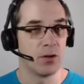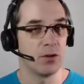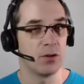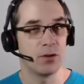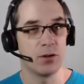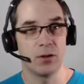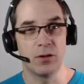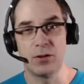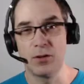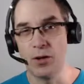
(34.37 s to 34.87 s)
You
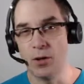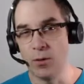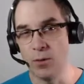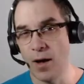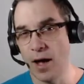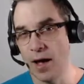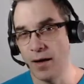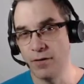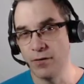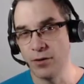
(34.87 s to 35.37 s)
could
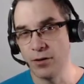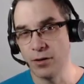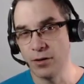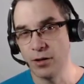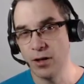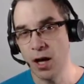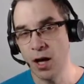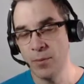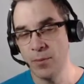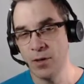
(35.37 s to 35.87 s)
have your
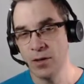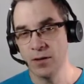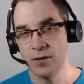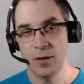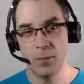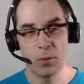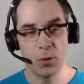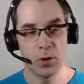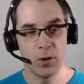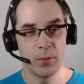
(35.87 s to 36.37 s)
common
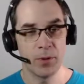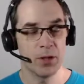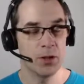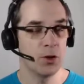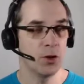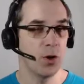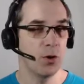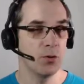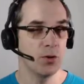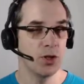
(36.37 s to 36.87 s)

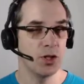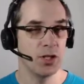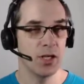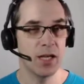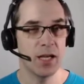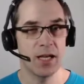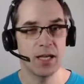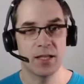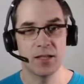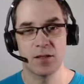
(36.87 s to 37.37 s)
deployment,
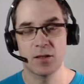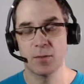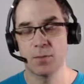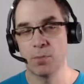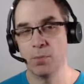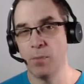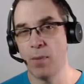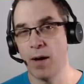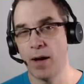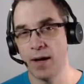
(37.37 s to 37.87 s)
Node.js,
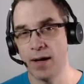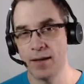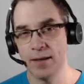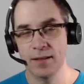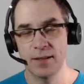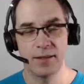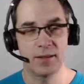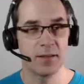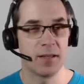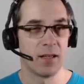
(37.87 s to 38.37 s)

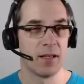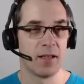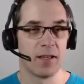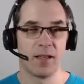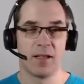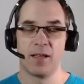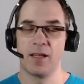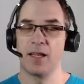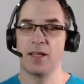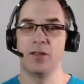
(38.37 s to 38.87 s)
Python.
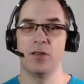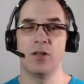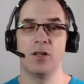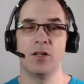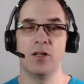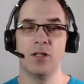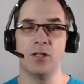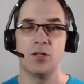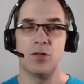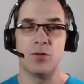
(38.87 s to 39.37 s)

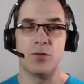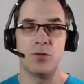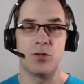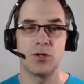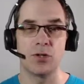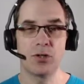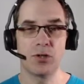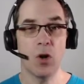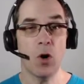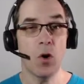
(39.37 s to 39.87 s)
It do
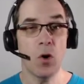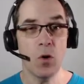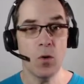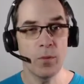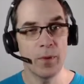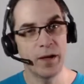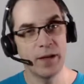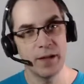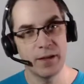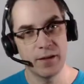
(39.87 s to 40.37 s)
so
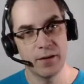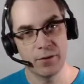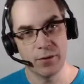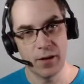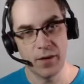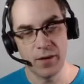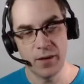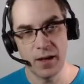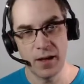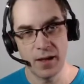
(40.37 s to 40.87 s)
many
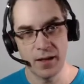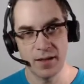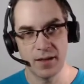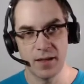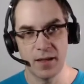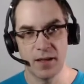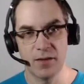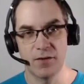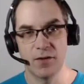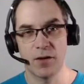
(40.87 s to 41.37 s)
different
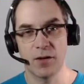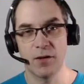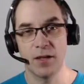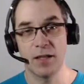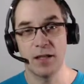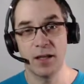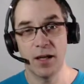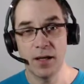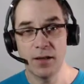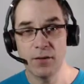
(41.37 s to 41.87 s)
things. It's very
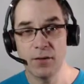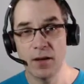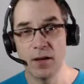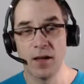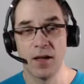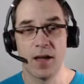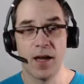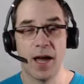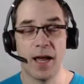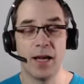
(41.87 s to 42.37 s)
light
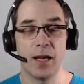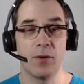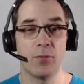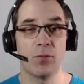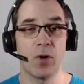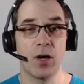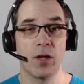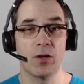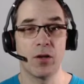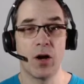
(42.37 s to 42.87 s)
and it
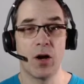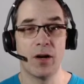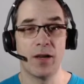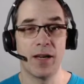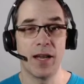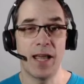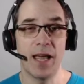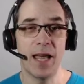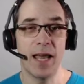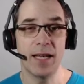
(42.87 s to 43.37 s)
run
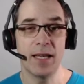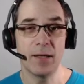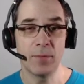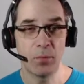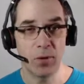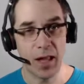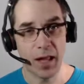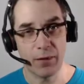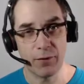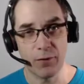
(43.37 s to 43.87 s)
on any
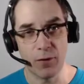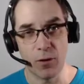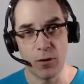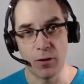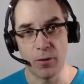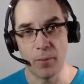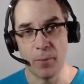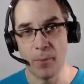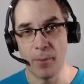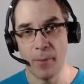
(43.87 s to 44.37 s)

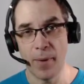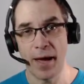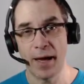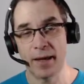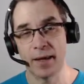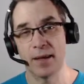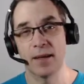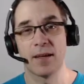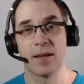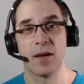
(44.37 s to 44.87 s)
platform,
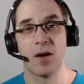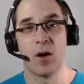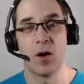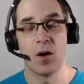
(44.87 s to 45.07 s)
Mac,